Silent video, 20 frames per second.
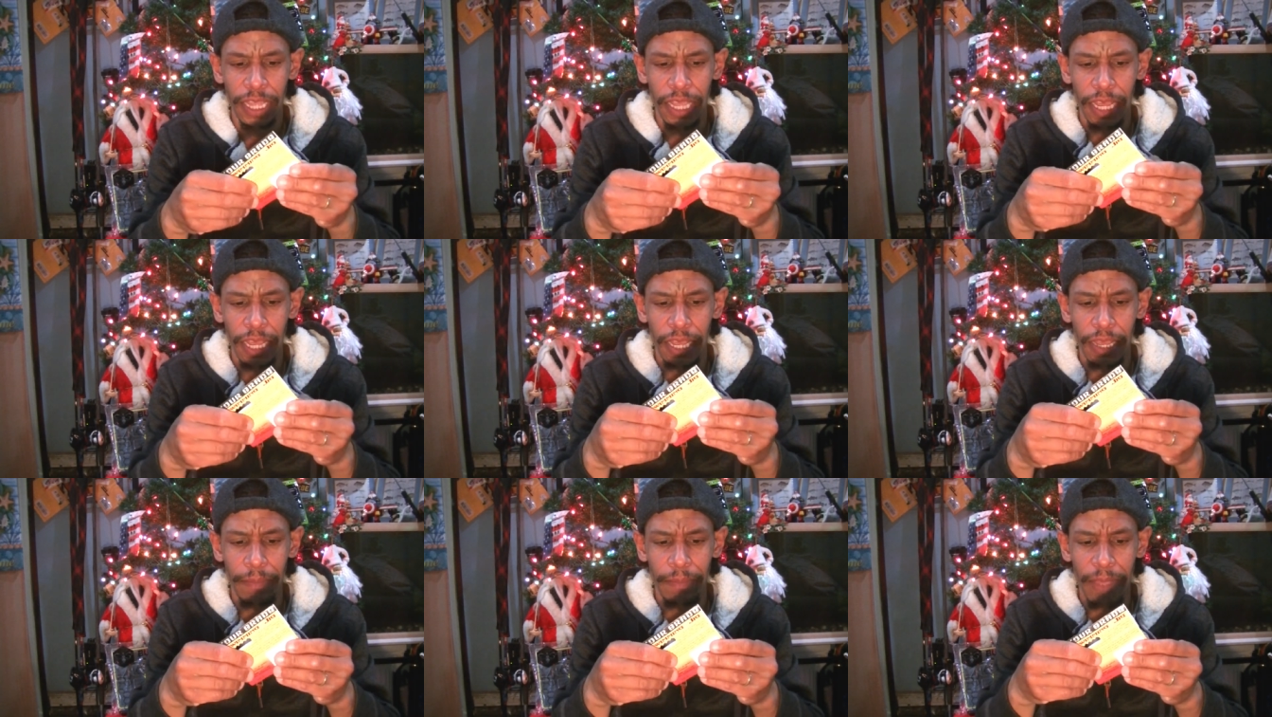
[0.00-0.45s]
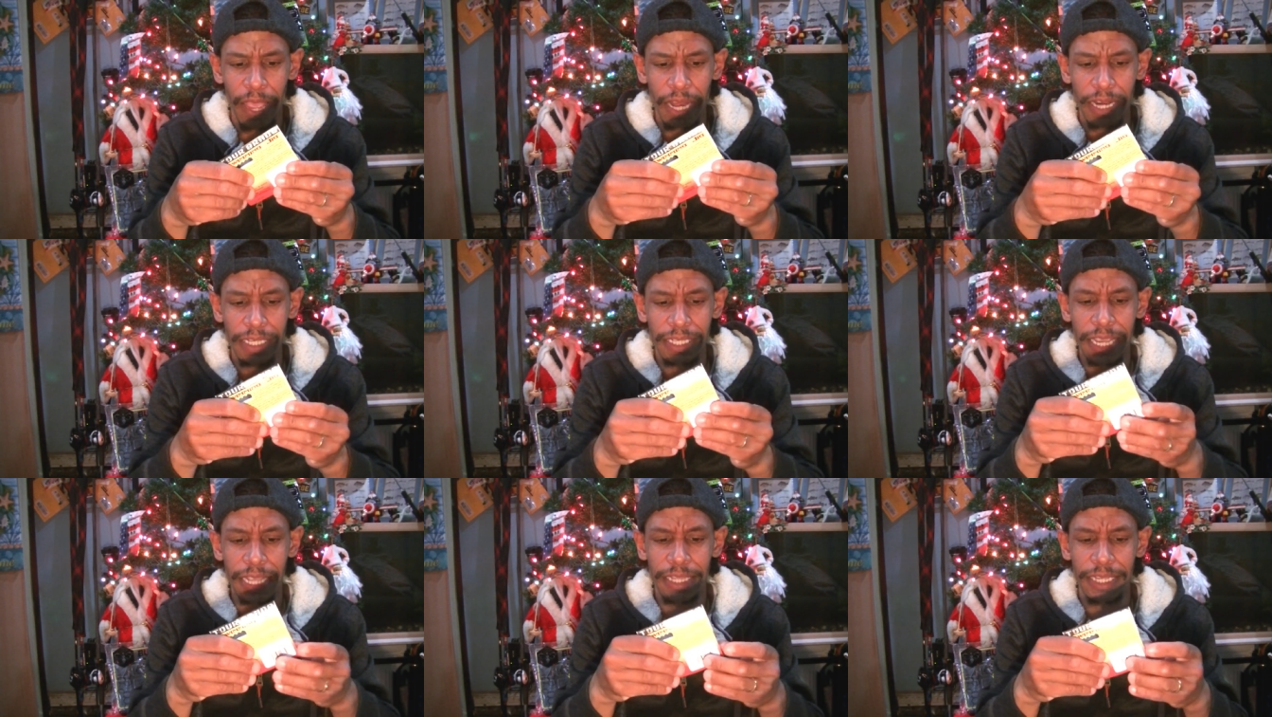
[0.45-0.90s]
Um, and
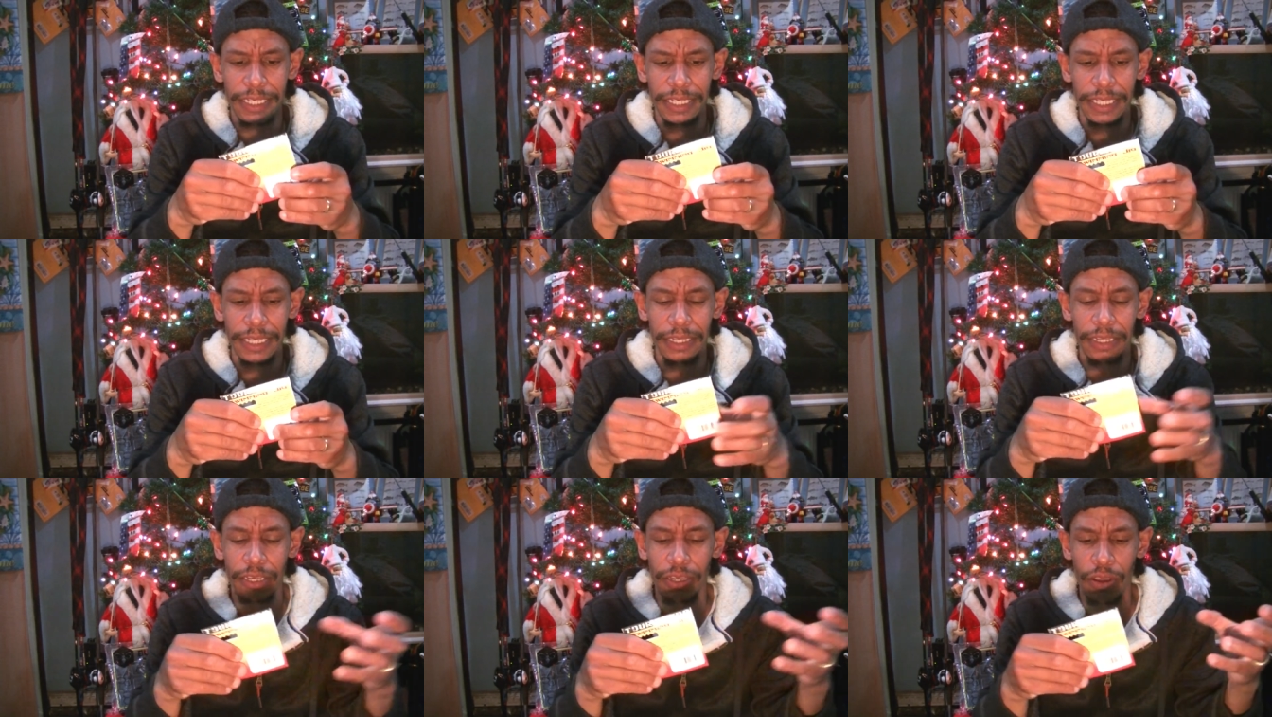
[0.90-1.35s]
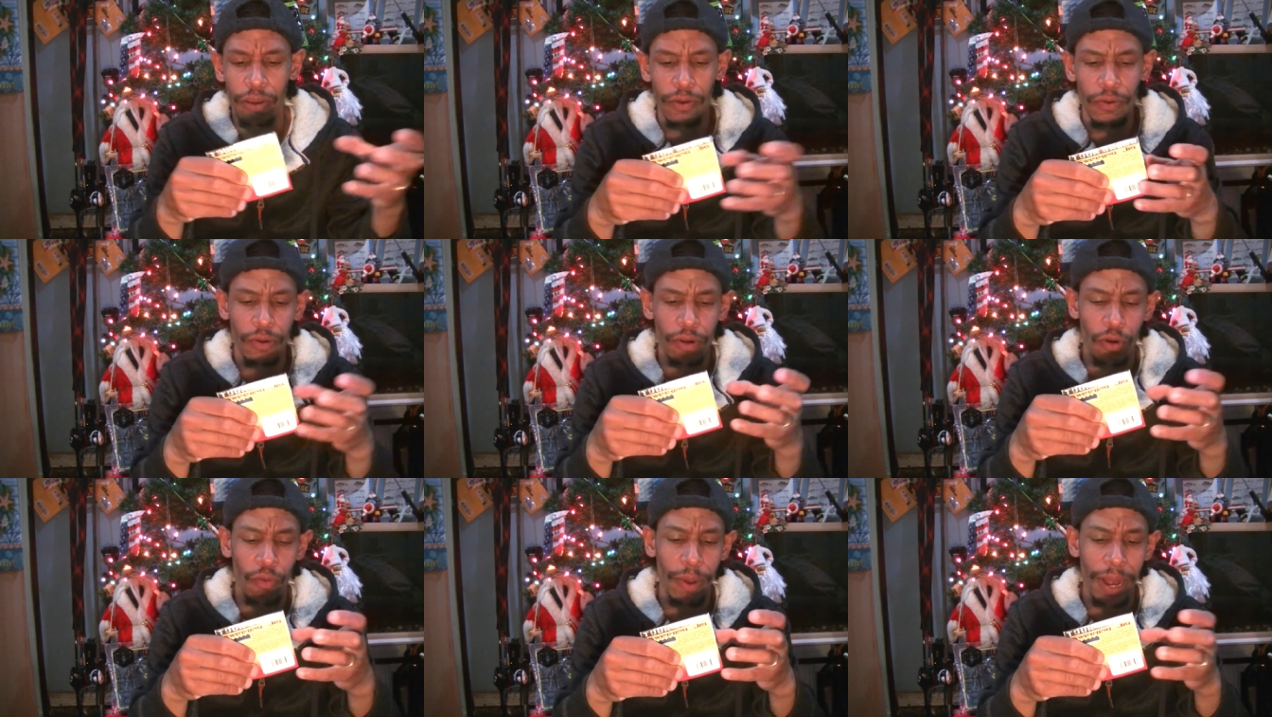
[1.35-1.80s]
it's got the
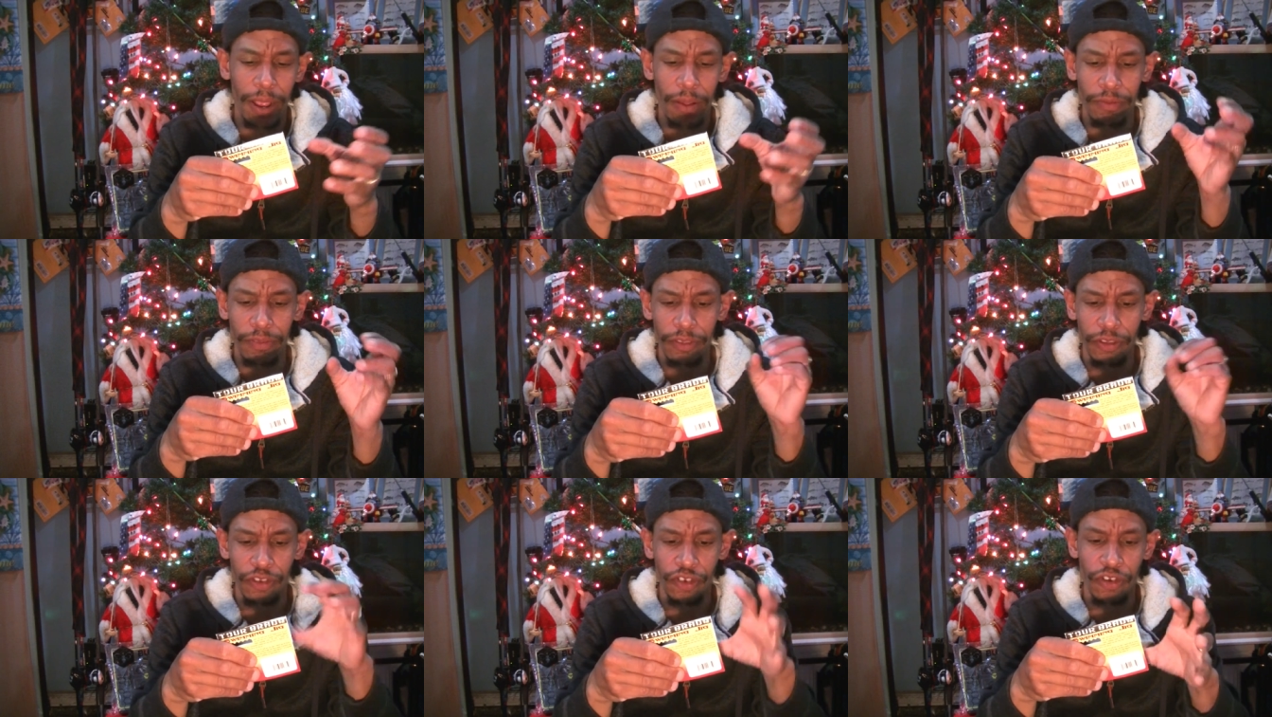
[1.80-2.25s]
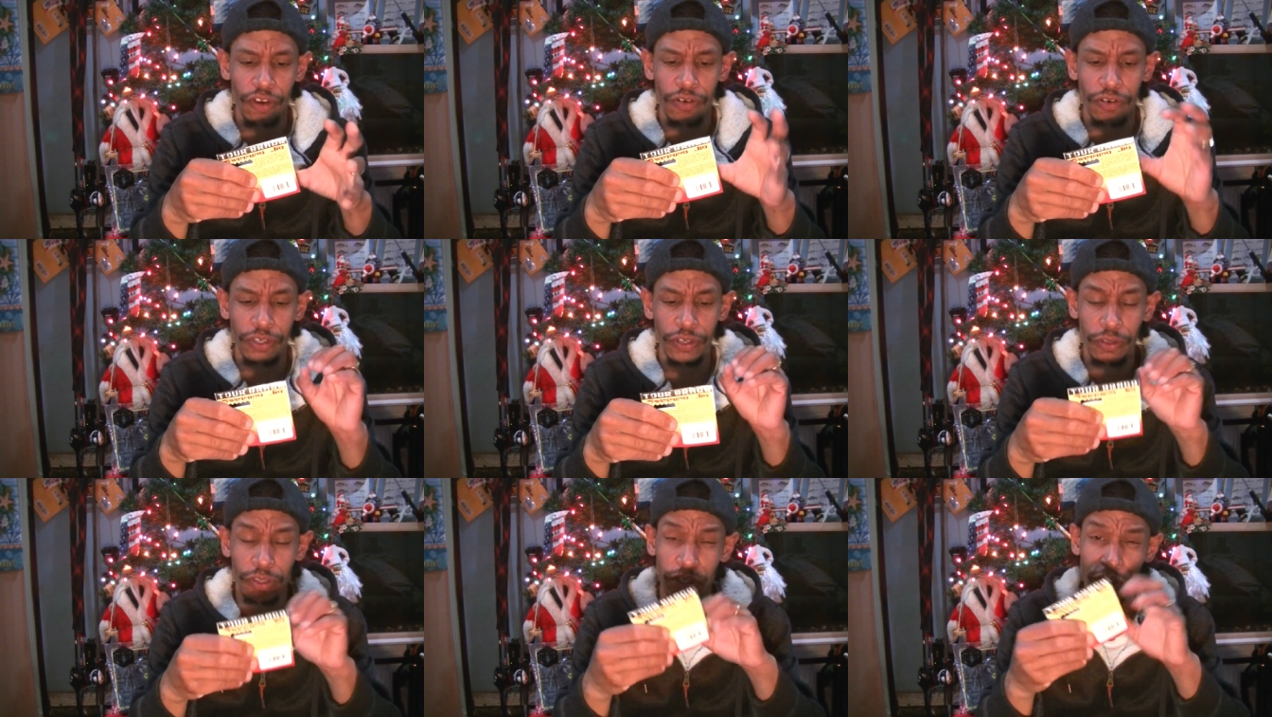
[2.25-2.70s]
silicone around the
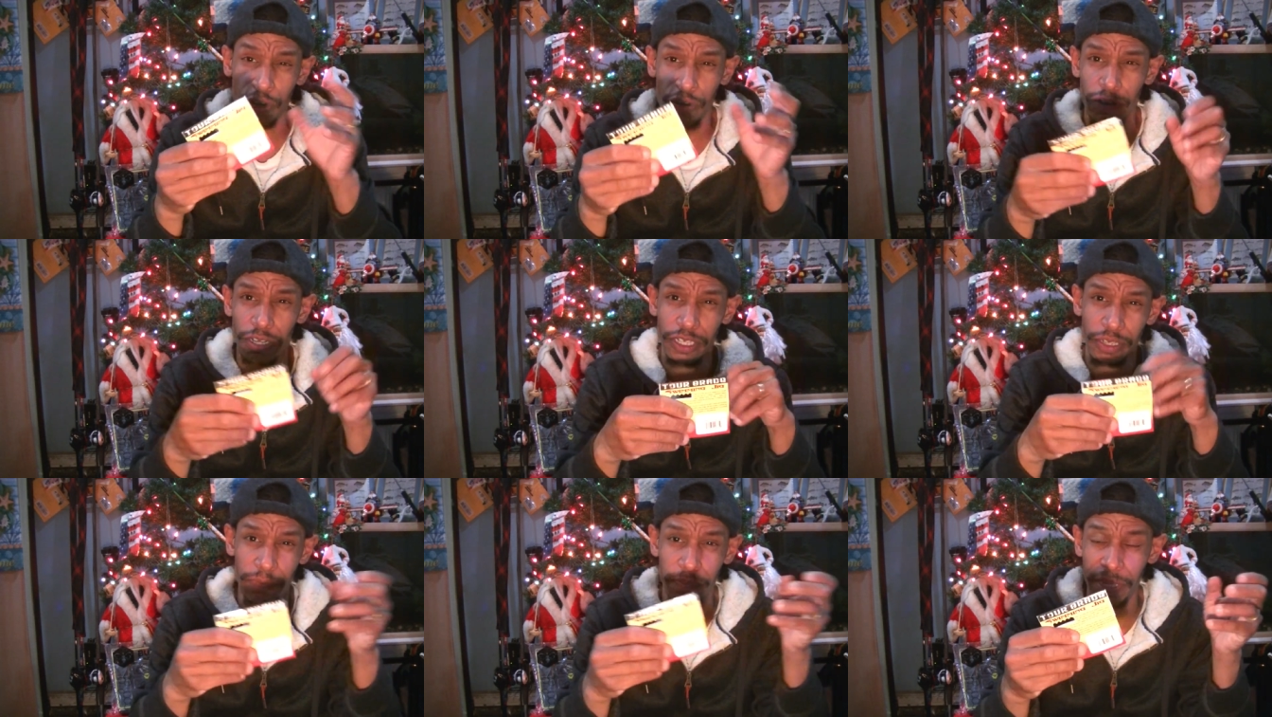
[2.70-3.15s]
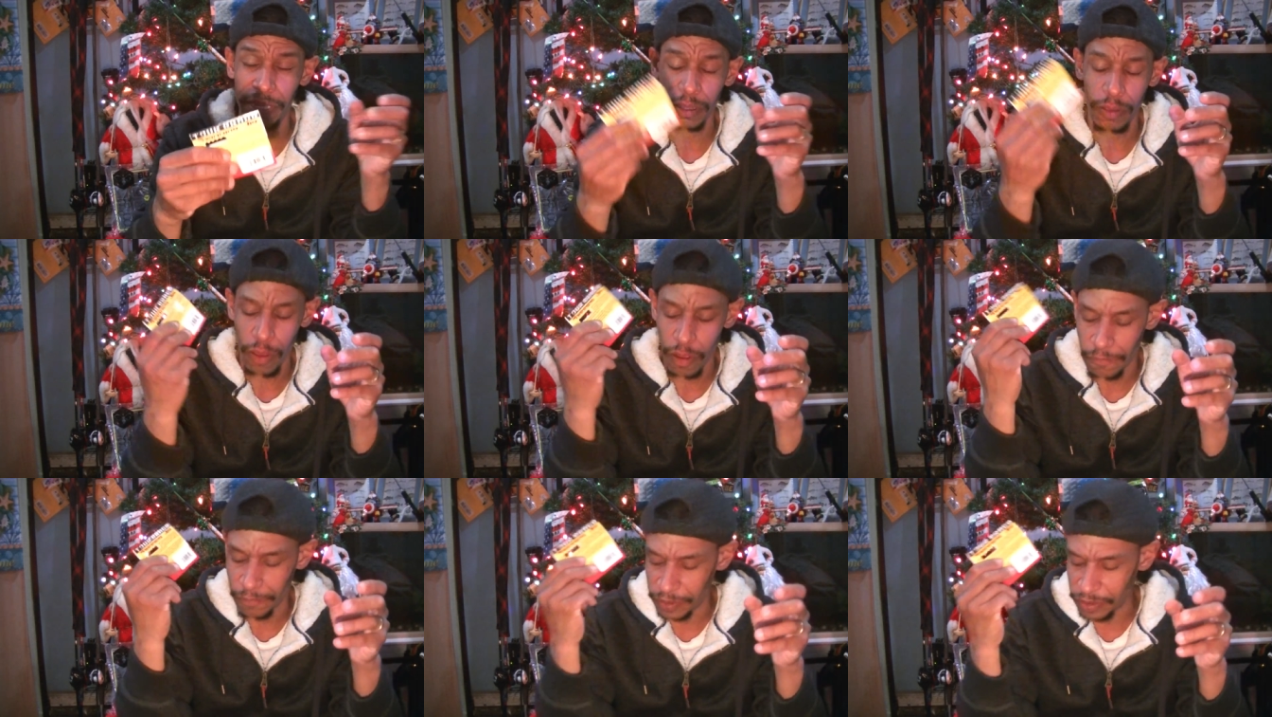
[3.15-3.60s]
skirt so the skirt doesn't
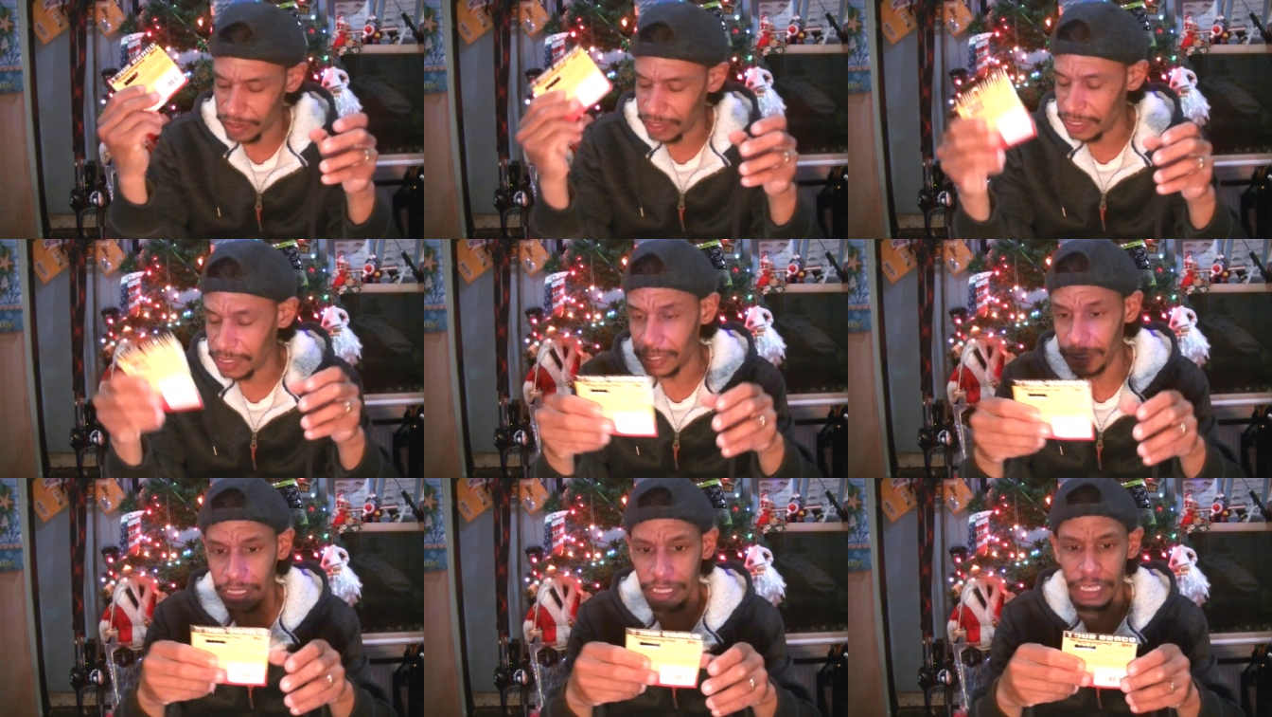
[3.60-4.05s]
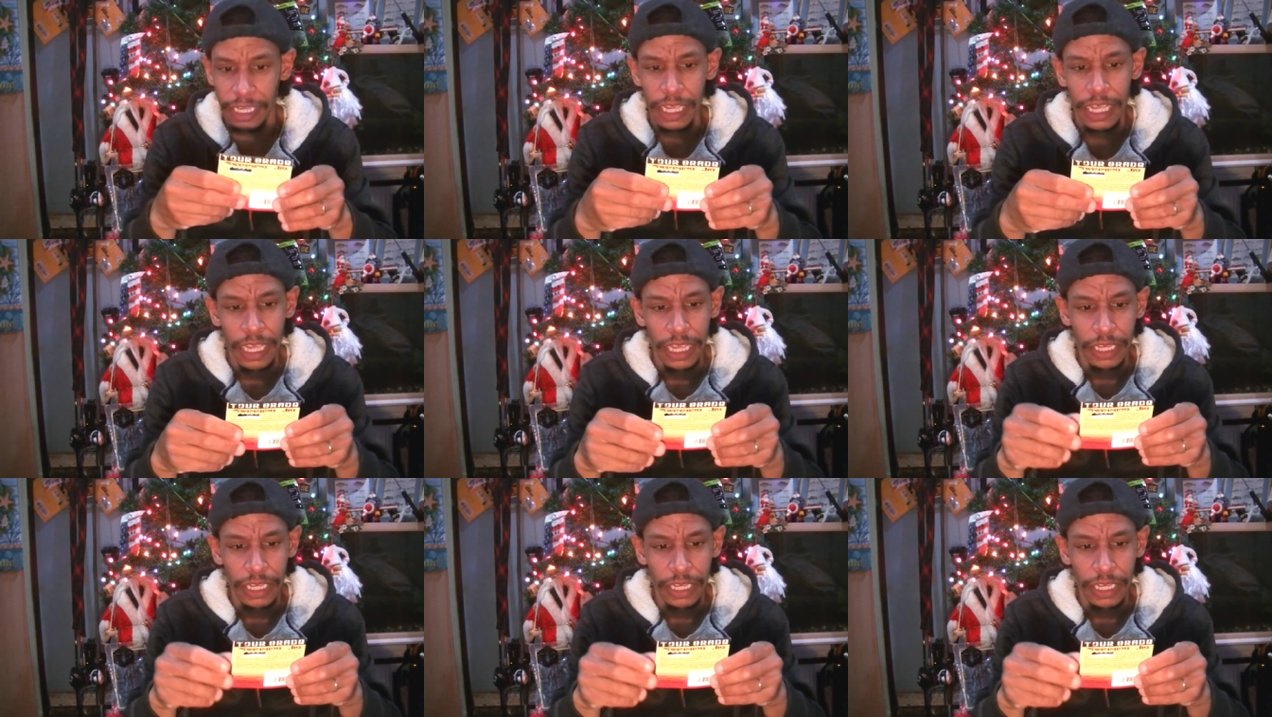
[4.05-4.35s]
peel off as easily.